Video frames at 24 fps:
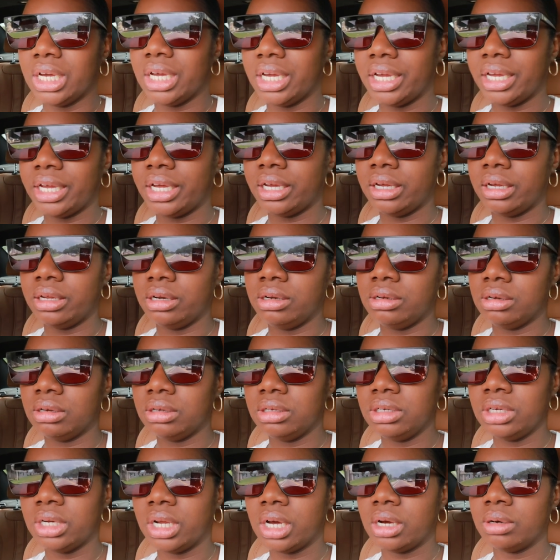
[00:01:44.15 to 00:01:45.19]
and
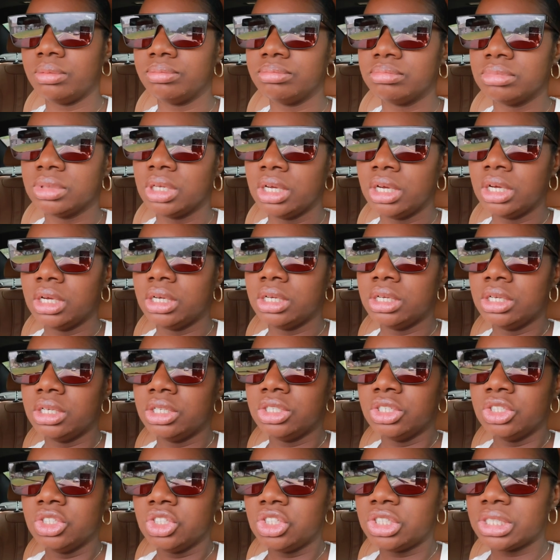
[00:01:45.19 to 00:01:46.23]
you know,
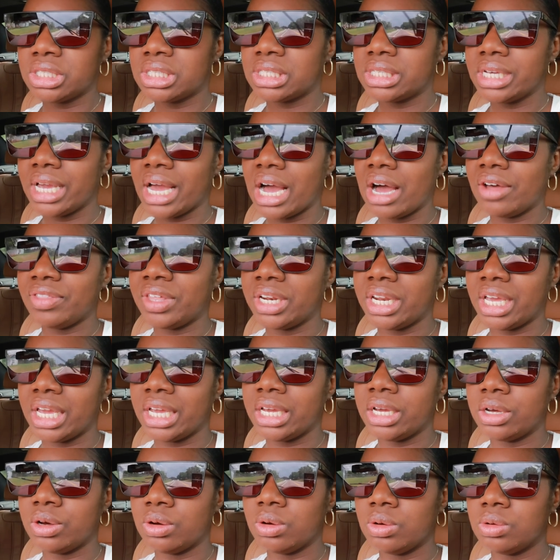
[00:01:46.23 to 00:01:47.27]
just see how the
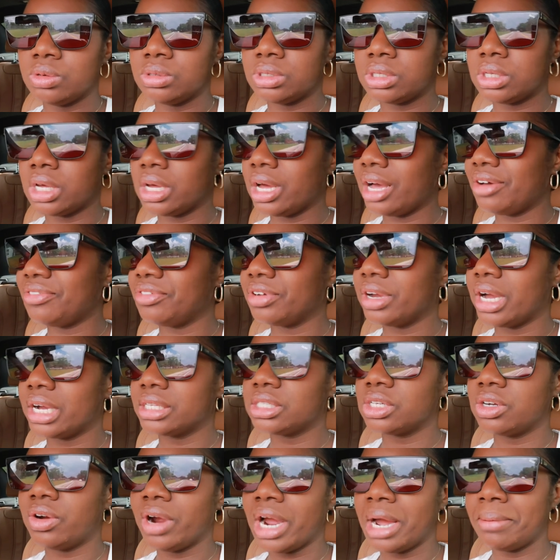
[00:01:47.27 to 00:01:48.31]
day goes. I
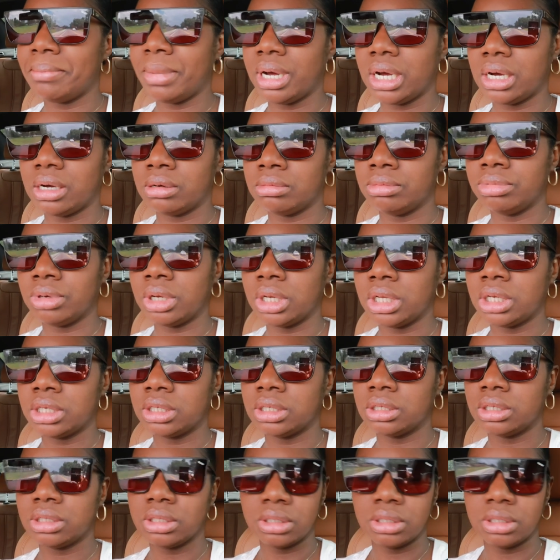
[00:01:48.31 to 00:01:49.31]
forgot to grab my umbrella.